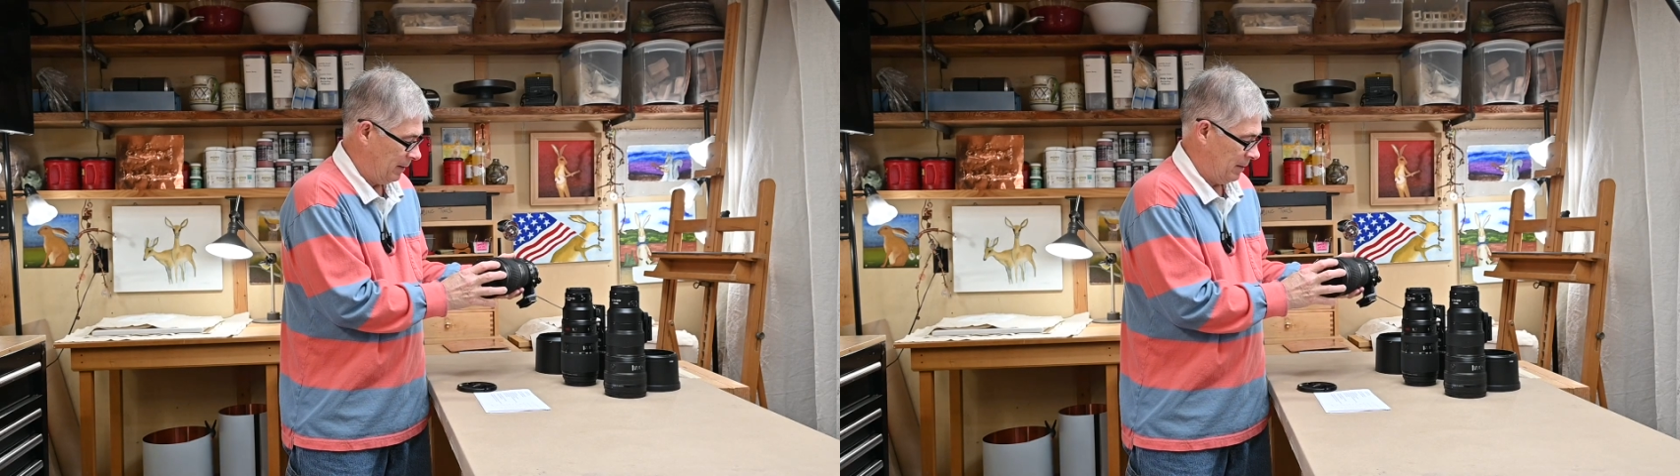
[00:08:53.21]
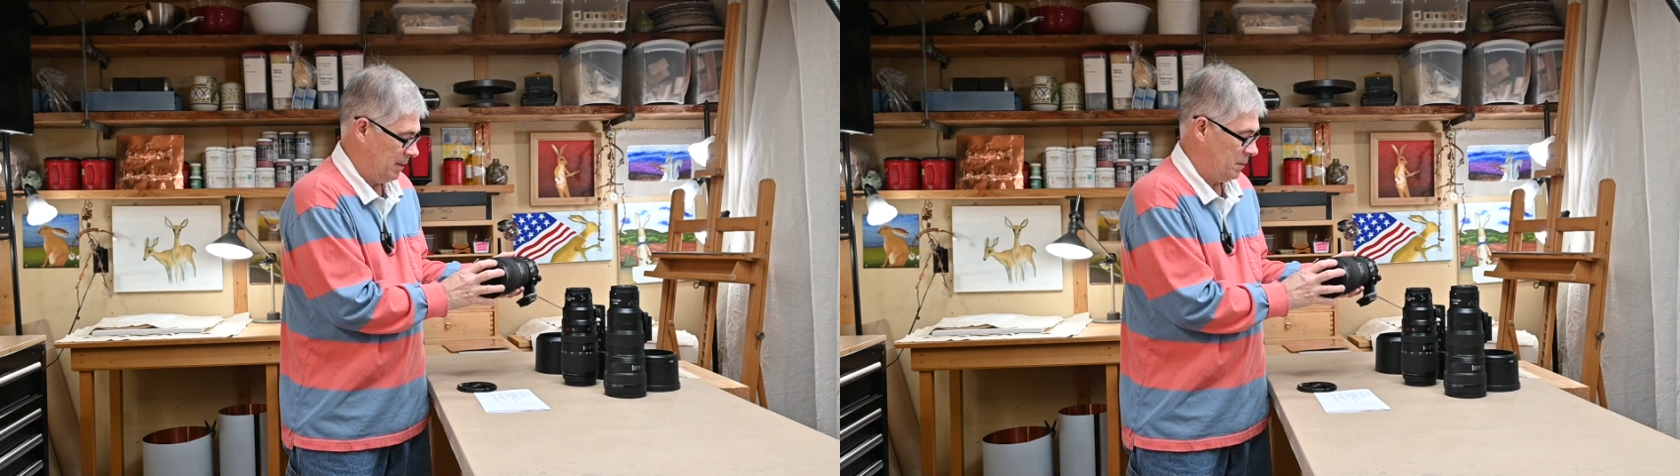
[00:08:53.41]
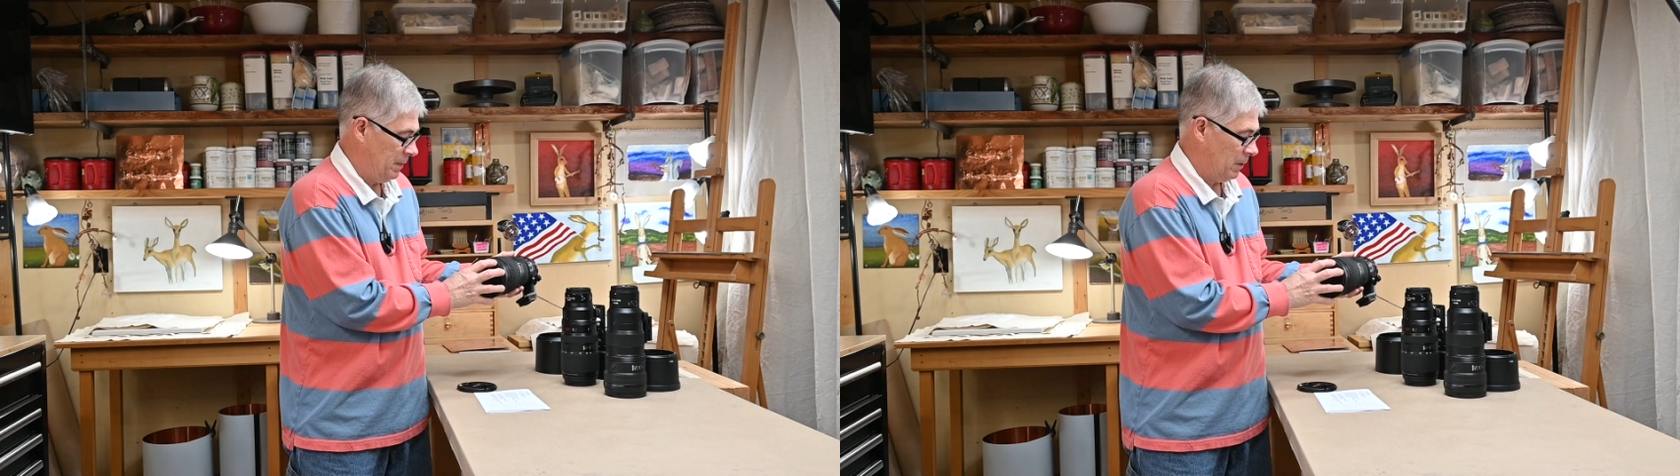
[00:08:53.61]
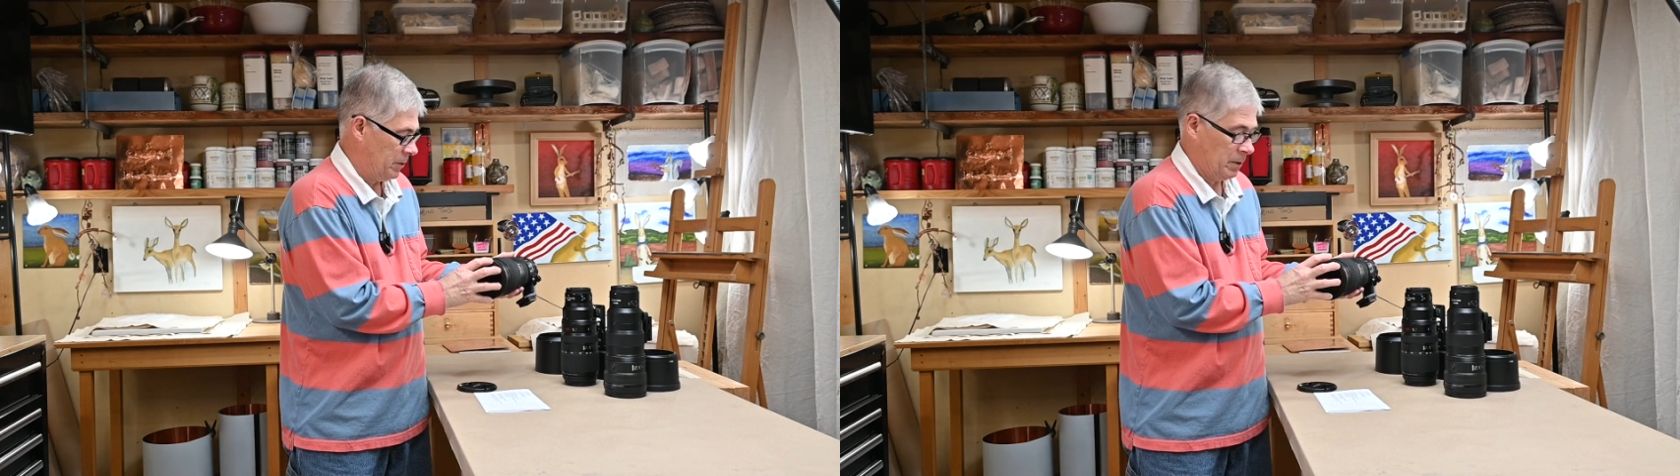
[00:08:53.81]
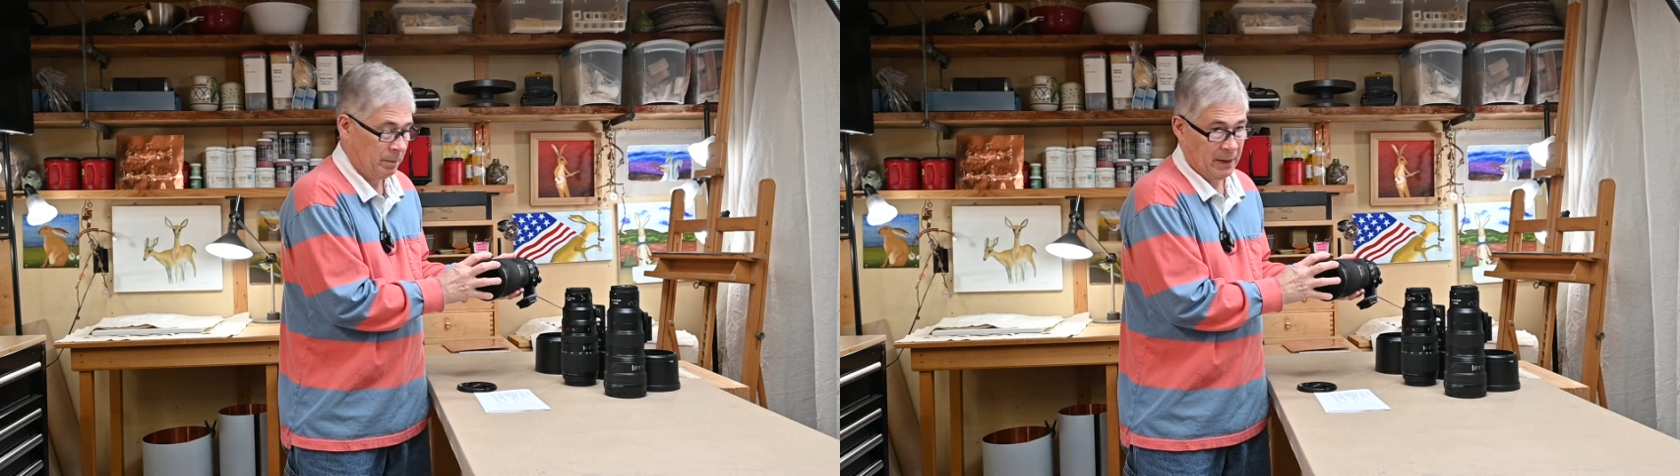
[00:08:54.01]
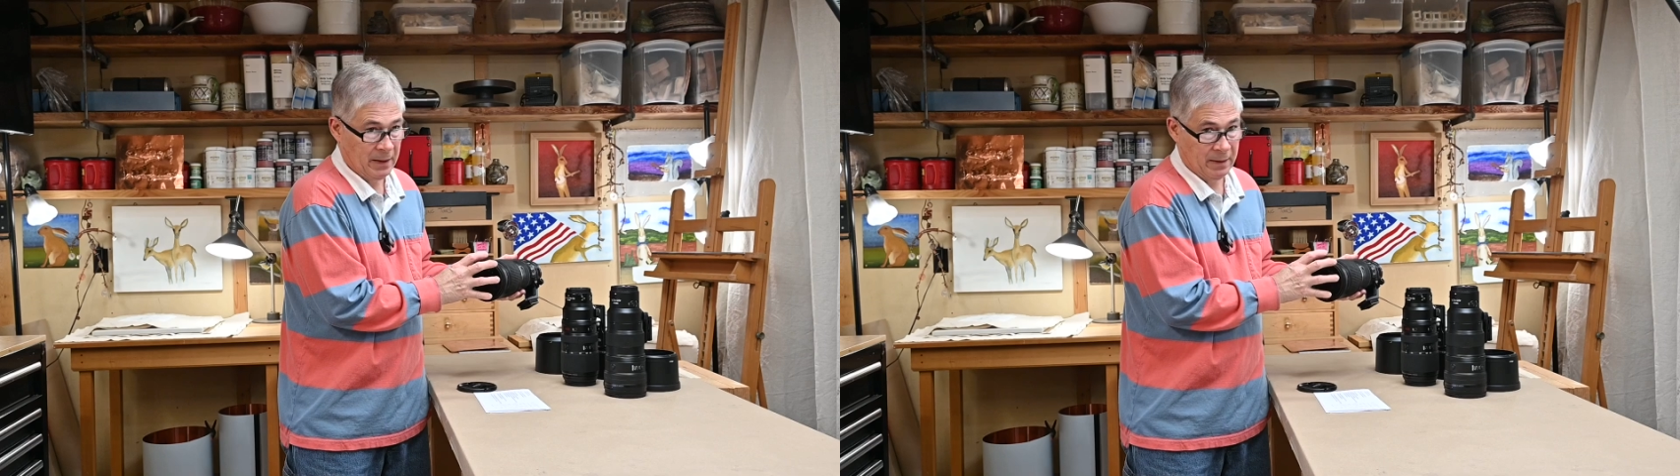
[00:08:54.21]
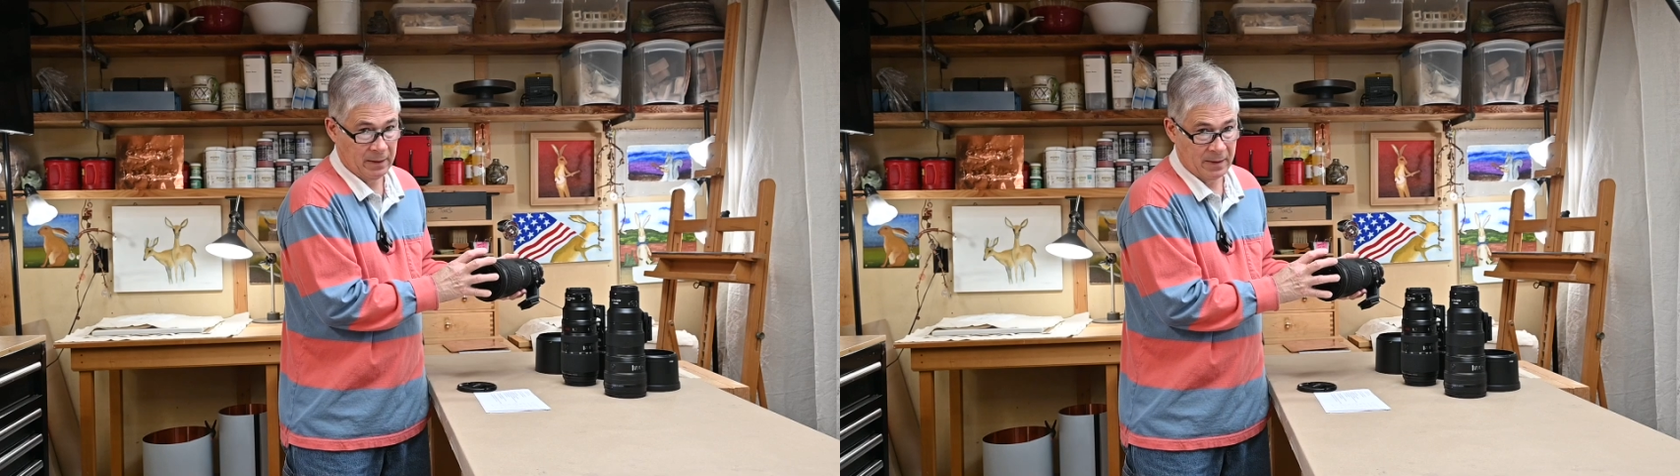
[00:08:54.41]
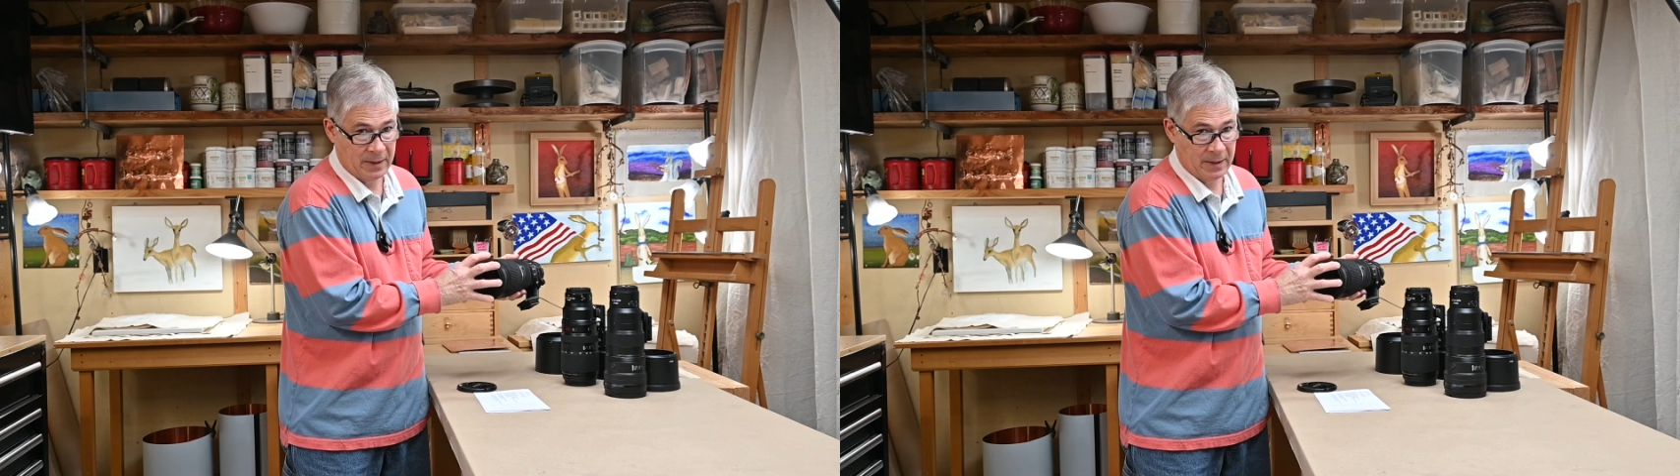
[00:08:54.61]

this filter being a